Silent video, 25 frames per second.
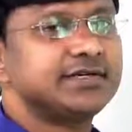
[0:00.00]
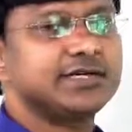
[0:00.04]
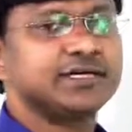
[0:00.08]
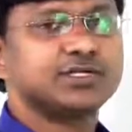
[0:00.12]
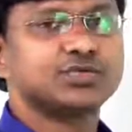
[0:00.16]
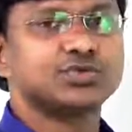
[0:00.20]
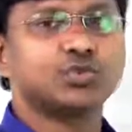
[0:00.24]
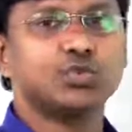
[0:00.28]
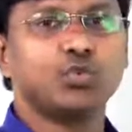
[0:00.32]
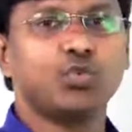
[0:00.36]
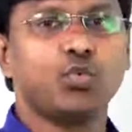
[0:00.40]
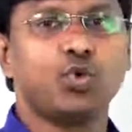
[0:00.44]

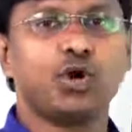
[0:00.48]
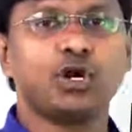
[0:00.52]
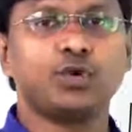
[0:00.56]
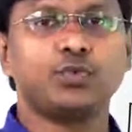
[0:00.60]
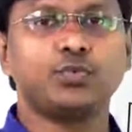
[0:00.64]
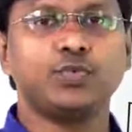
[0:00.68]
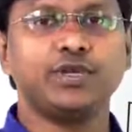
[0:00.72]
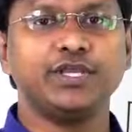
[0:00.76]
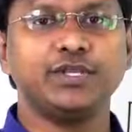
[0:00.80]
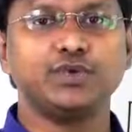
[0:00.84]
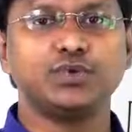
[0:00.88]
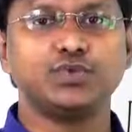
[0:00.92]
drugs
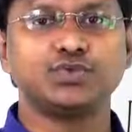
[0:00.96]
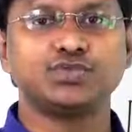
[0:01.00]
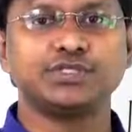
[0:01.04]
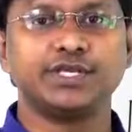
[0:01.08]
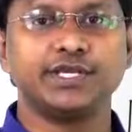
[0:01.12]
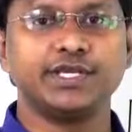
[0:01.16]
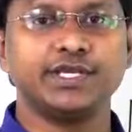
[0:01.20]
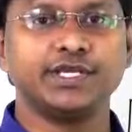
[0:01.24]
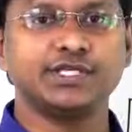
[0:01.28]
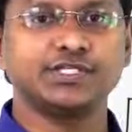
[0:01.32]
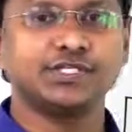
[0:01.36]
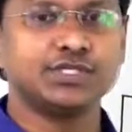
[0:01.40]
what we use
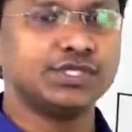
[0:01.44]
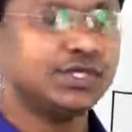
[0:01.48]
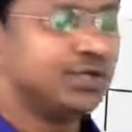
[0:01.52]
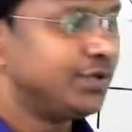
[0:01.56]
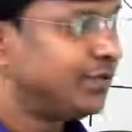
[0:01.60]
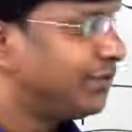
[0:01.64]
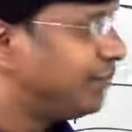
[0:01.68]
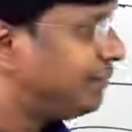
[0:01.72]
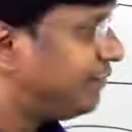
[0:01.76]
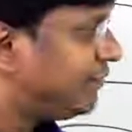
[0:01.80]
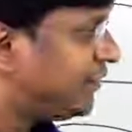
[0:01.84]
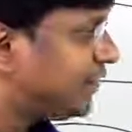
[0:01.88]
is,
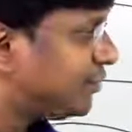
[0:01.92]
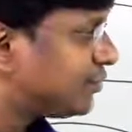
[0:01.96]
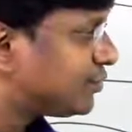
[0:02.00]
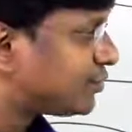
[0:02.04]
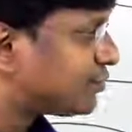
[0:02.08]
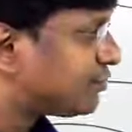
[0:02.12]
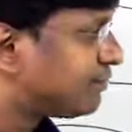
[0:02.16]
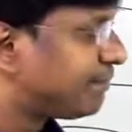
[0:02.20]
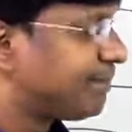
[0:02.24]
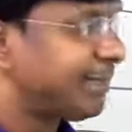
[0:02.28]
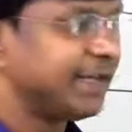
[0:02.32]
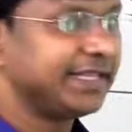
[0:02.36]
we
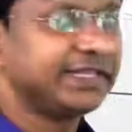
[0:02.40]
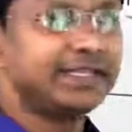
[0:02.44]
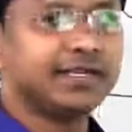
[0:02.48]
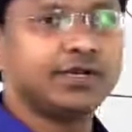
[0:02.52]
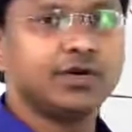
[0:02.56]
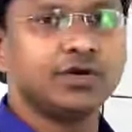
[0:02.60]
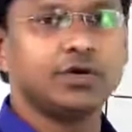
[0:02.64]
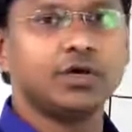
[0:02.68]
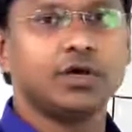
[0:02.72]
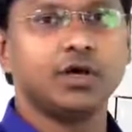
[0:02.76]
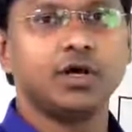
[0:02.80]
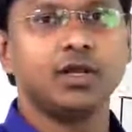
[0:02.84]
use
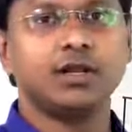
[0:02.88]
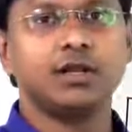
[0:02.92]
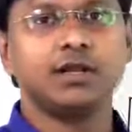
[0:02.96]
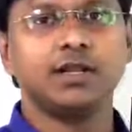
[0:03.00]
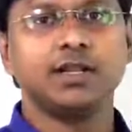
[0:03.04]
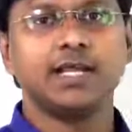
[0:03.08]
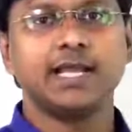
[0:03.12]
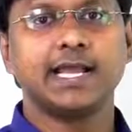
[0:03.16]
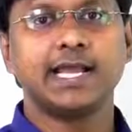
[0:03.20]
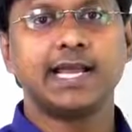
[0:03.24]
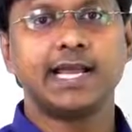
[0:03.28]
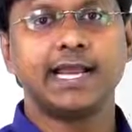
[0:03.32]
bethanechol
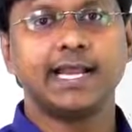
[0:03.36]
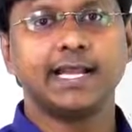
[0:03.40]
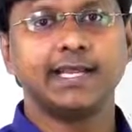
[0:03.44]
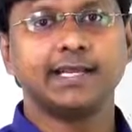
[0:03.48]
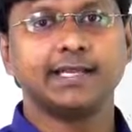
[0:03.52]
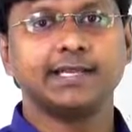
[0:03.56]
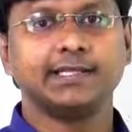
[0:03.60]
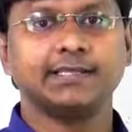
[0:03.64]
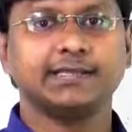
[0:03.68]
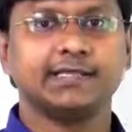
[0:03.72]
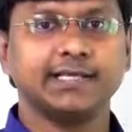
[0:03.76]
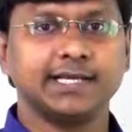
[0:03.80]

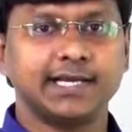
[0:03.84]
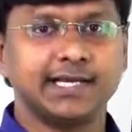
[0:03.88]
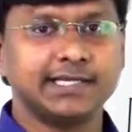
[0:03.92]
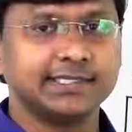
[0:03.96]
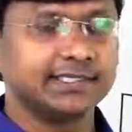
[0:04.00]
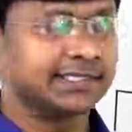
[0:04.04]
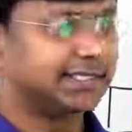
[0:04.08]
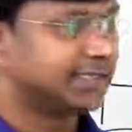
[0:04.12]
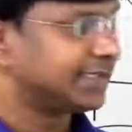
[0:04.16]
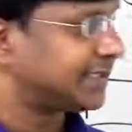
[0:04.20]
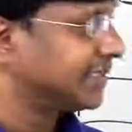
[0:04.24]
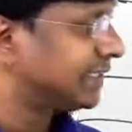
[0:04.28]
and the
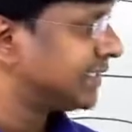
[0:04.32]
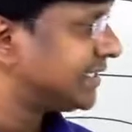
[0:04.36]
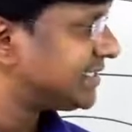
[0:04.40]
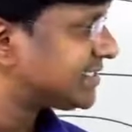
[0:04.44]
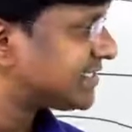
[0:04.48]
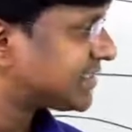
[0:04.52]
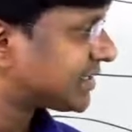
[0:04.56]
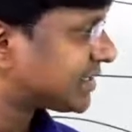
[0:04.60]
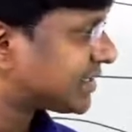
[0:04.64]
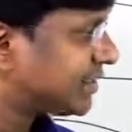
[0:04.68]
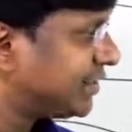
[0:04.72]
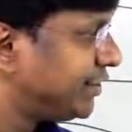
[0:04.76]
other drug
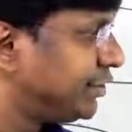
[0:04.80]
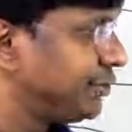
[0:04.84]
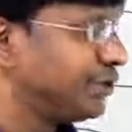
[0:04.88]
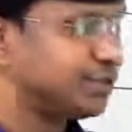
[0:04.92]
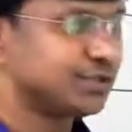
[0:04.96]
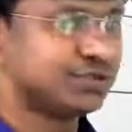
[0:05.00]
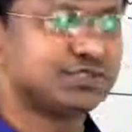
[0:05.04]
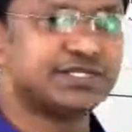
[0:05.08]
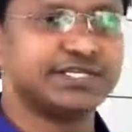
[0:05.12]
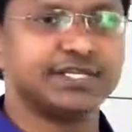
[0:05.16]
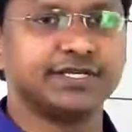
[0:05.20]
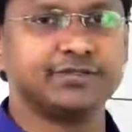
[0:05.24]
is
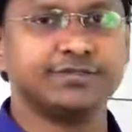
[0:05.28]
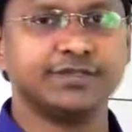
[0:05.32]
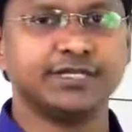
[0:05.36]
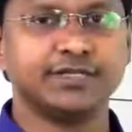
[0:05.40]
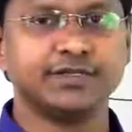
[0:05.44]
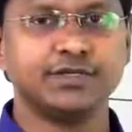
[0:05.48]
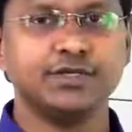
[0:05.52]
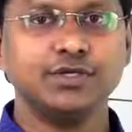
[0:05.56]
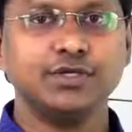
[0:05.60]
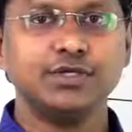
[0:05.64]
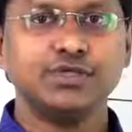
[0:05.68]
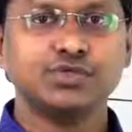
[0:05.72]

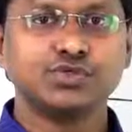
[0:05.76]
neostigmine.